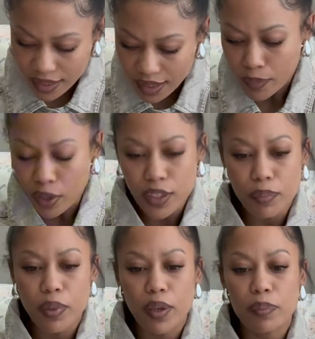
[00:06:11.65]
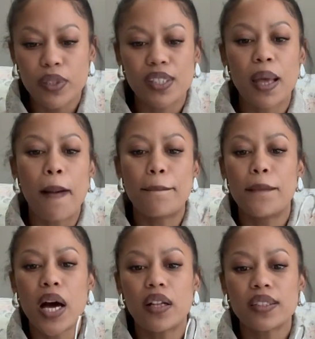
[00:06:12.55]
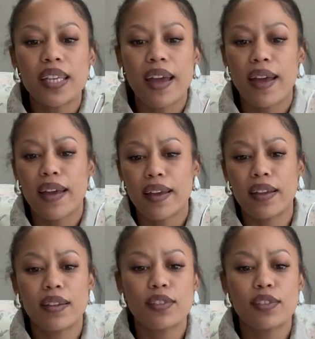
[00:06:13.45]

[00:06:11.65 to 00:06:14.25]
multi-purpose belt hanger.